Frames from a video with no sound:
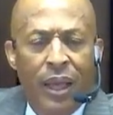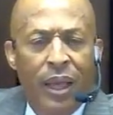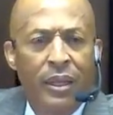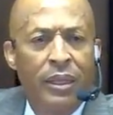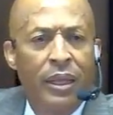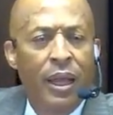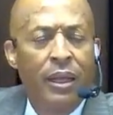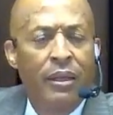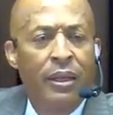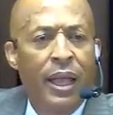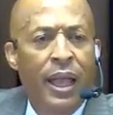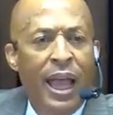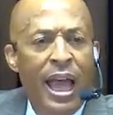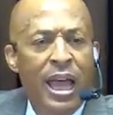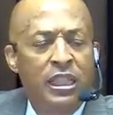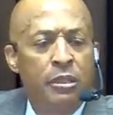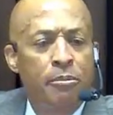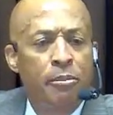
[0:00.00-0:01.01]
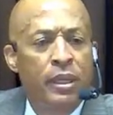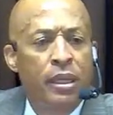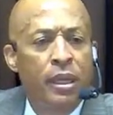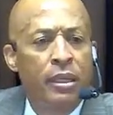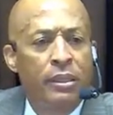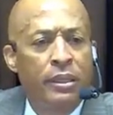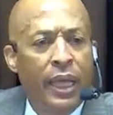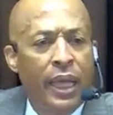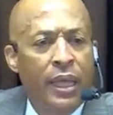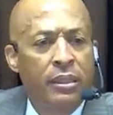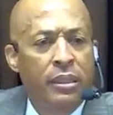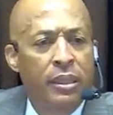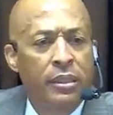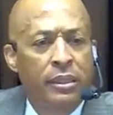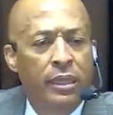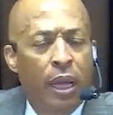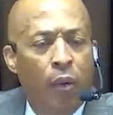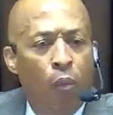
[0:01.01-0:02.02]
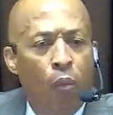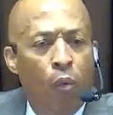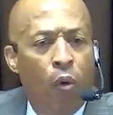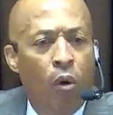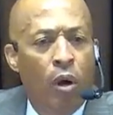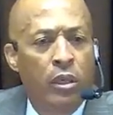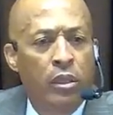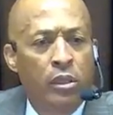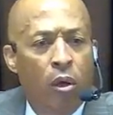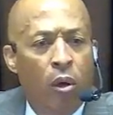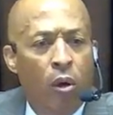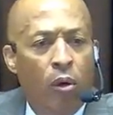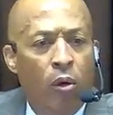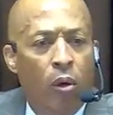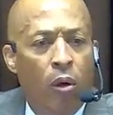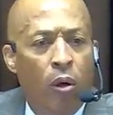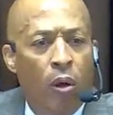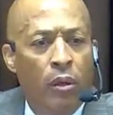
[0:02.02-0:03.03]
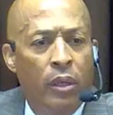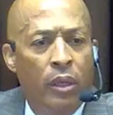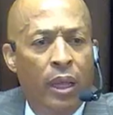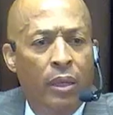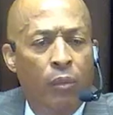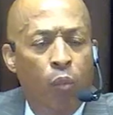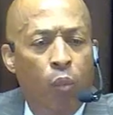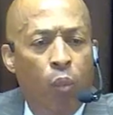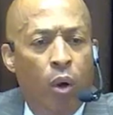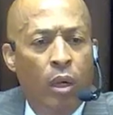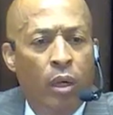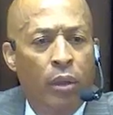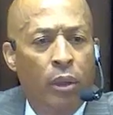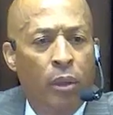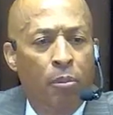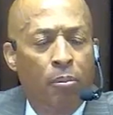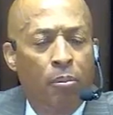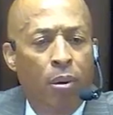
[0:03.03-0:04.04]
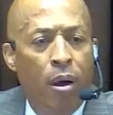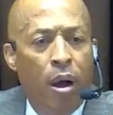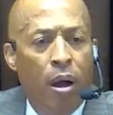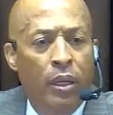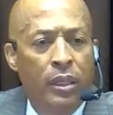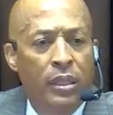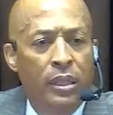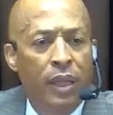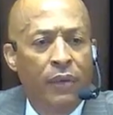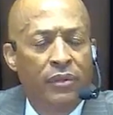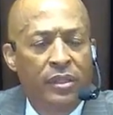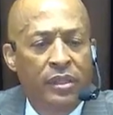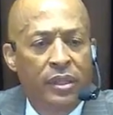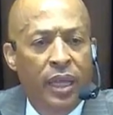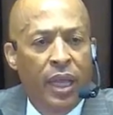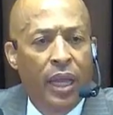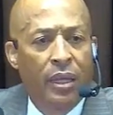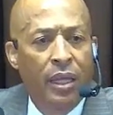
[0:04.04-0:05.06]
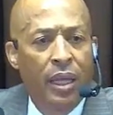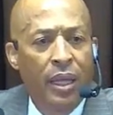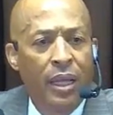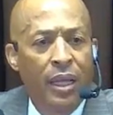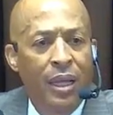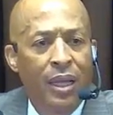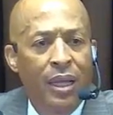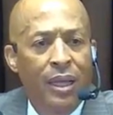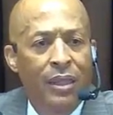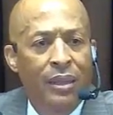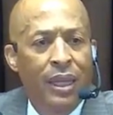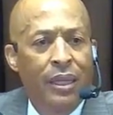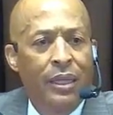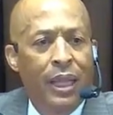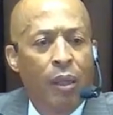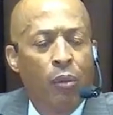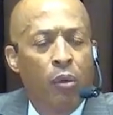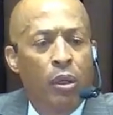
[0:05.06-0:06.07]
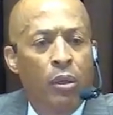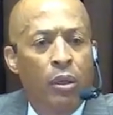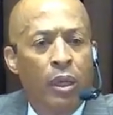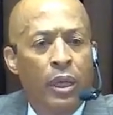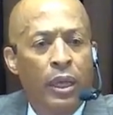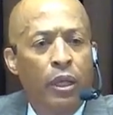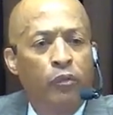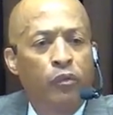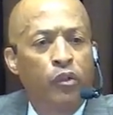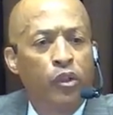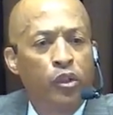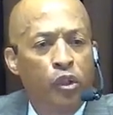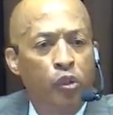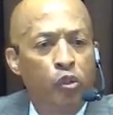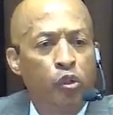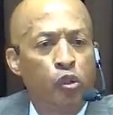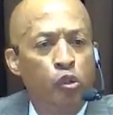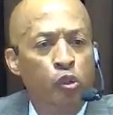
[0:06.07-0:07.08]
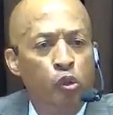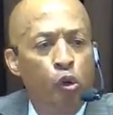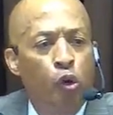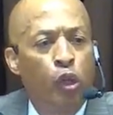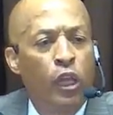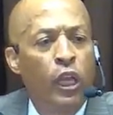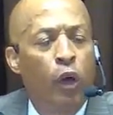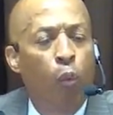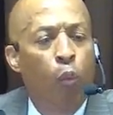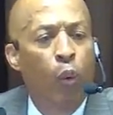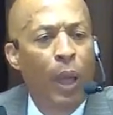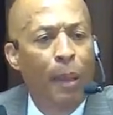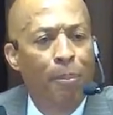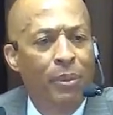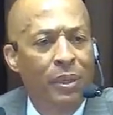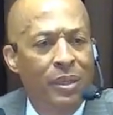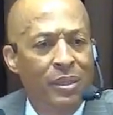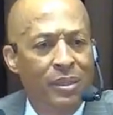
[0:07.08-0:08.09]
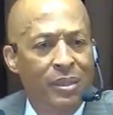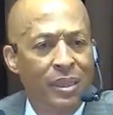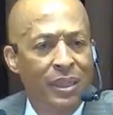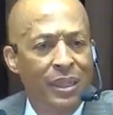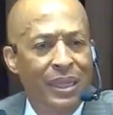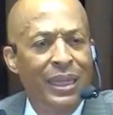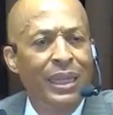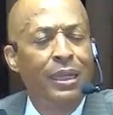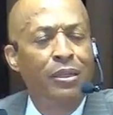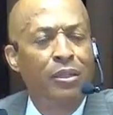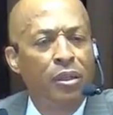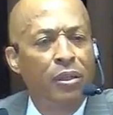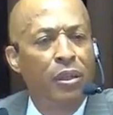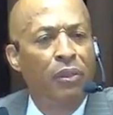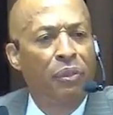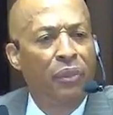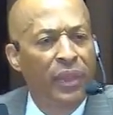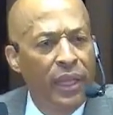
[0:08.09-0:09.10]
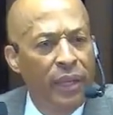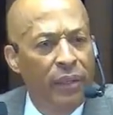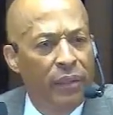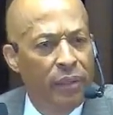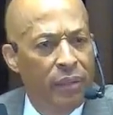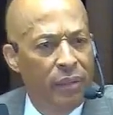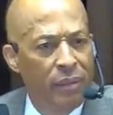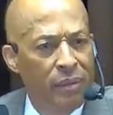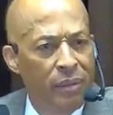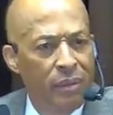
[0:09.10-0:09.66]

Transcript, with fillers: And there, there, hasn't been a day since that war has gone on that one of the parties have said that they would introduce nuclear weapons into the theater.